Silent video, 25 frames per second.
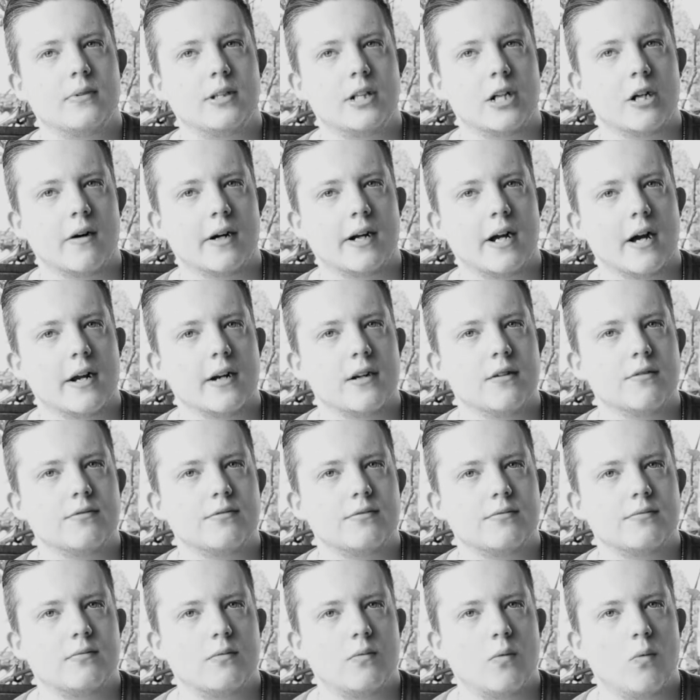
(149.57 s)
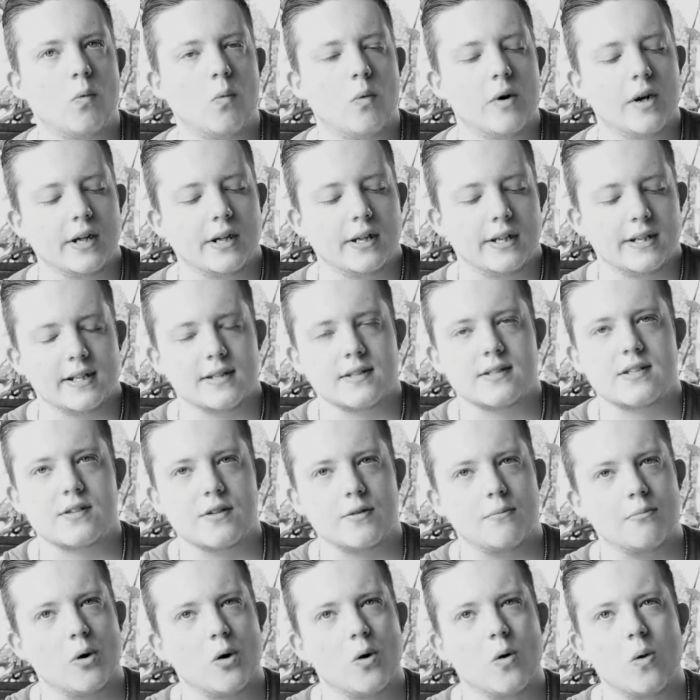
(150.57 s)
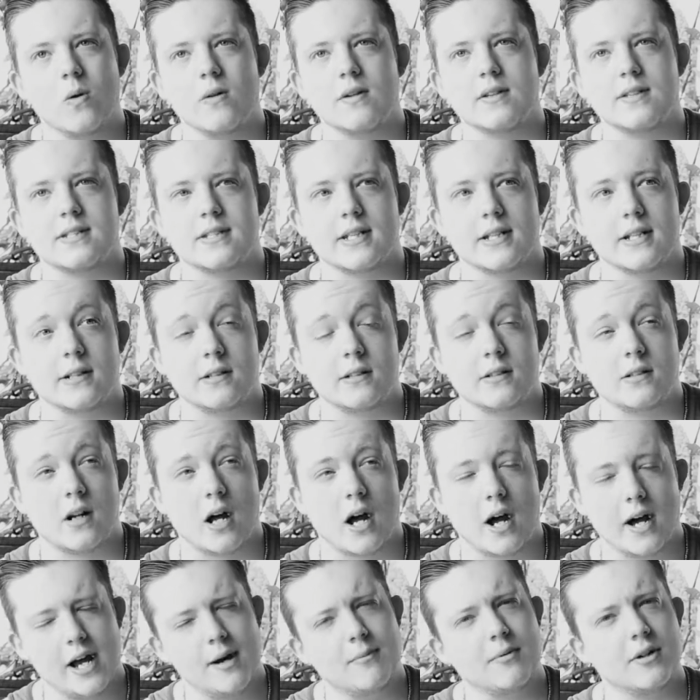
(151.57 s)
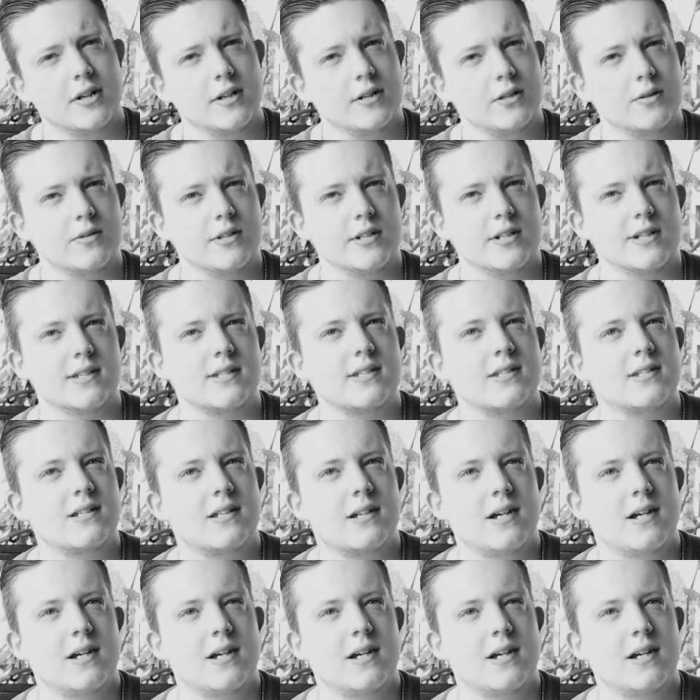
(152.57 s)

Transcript: I kind of went against the mold and said, I am going to do this.